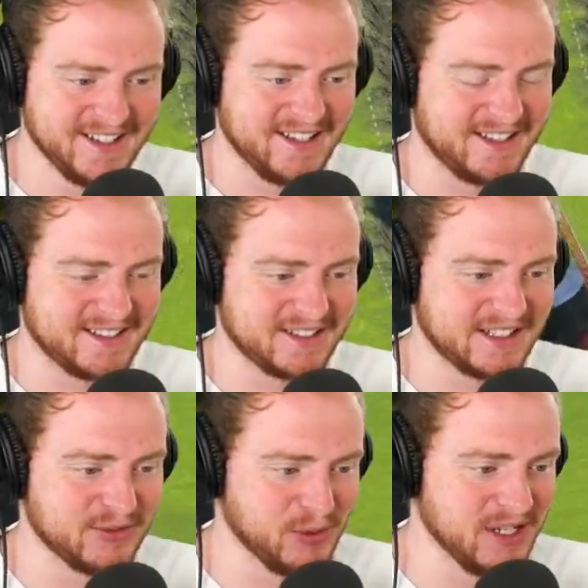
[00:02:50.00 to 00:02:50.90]
is
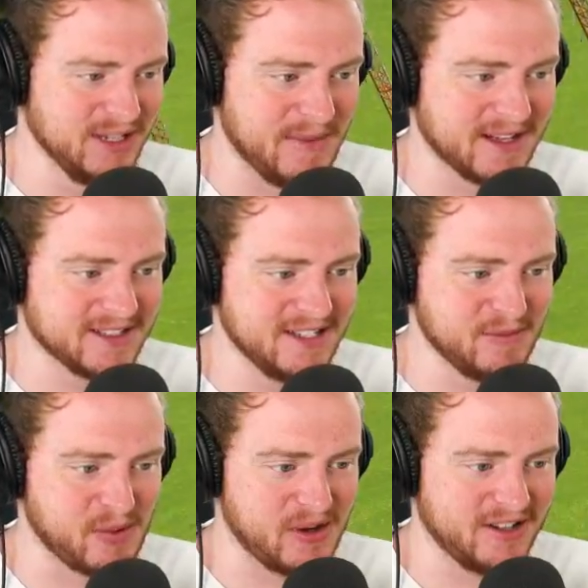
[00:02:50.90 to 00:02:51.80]
really messy,
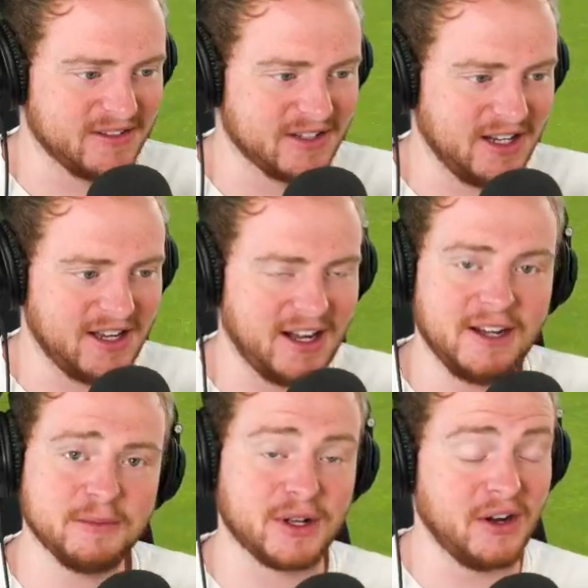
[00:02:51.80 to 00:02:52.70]
but
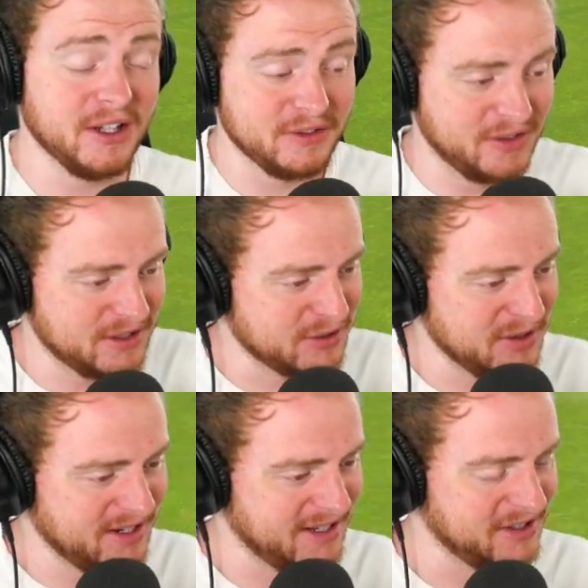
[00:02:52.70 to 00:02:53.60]
I'm kind of into
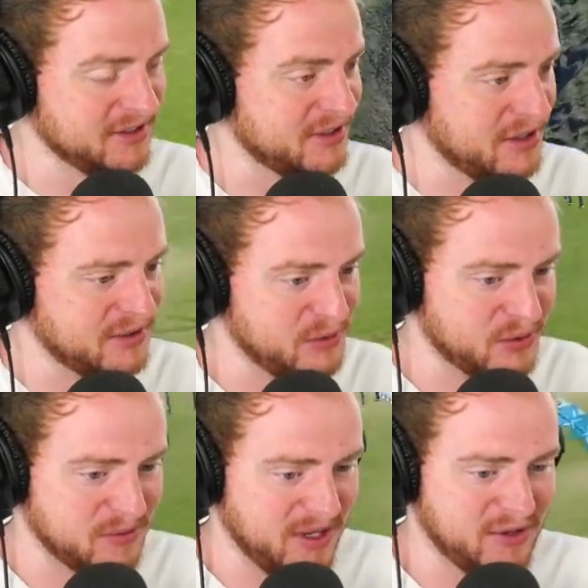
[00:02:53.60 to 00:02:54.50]
it. It looks kind of
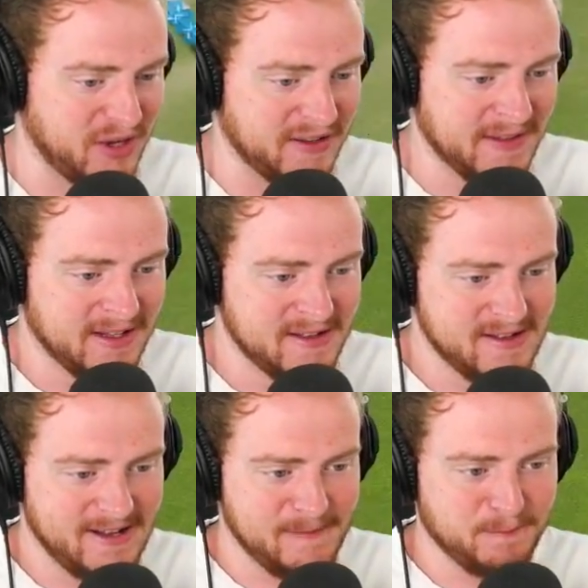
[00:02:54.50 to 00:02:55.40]
awesome. Anyway,
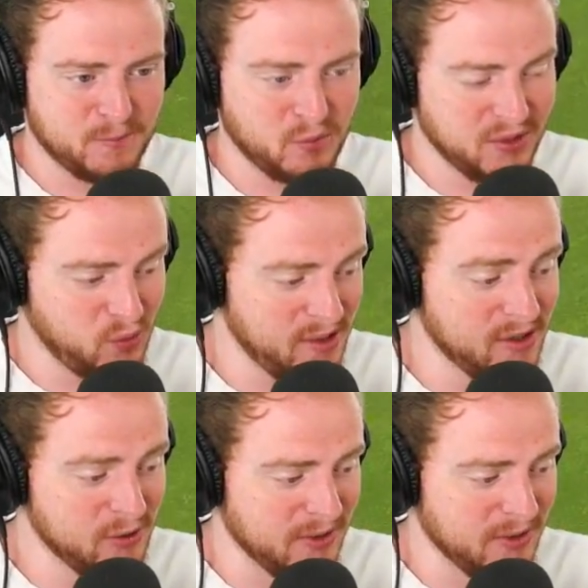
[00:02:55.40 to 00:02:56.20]
we will